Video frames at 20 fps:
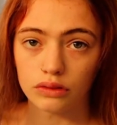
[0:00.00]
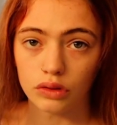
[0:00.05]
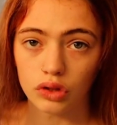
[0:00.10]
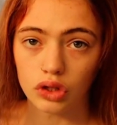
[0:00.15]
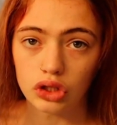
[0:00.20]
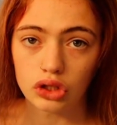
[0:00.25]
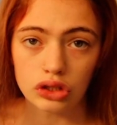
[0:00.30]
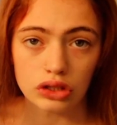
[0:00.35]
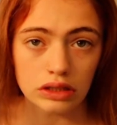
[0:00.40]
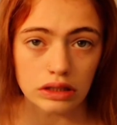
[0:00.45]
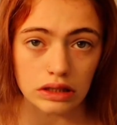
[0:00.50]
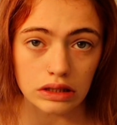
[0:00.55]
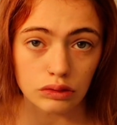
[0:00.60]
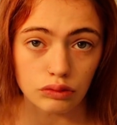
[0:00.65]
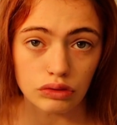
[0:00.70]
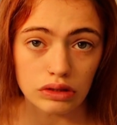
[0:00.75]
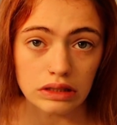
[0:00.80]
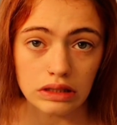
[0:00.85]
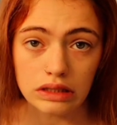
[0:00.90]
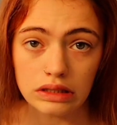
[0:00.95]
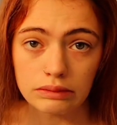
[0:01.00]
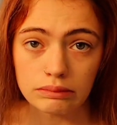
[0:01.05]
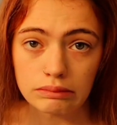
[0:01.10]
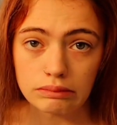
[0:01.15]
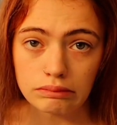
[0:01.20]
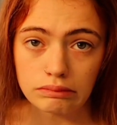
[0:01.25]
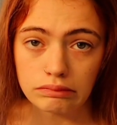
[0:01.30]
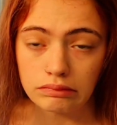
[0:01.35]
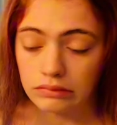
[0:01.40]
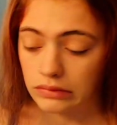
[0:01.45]
rollers, it doesn't really
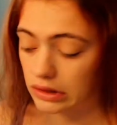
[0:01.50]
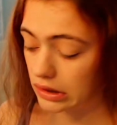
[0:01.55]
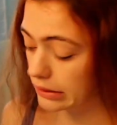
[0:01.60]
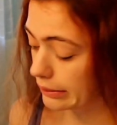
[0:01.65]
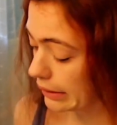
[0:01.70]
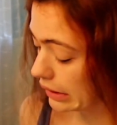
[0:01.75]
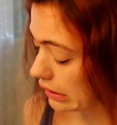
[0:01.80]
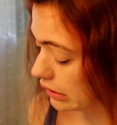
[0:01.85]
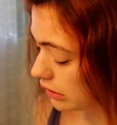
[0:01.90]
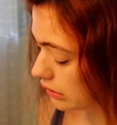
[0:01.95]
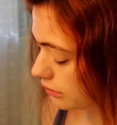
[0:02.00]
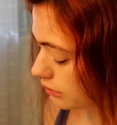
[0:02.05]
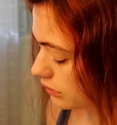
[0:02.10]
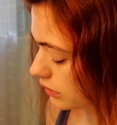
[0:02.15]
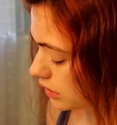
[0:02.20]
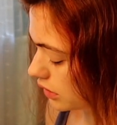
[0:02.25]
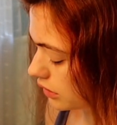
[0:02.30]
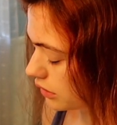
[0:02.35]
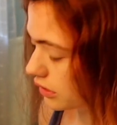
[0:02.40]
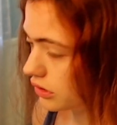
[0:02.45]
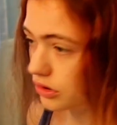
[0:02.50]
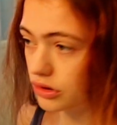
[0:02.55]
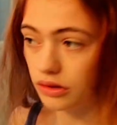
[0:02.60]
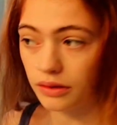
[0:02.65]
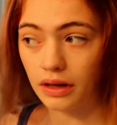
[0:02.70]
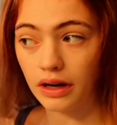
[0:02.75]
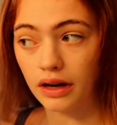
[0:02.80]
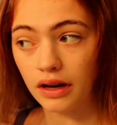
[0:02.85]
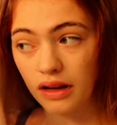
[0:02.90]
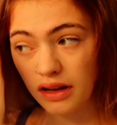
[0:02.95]
really matter. So let's do
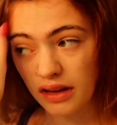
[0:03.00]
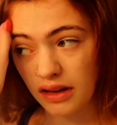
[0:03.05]
it.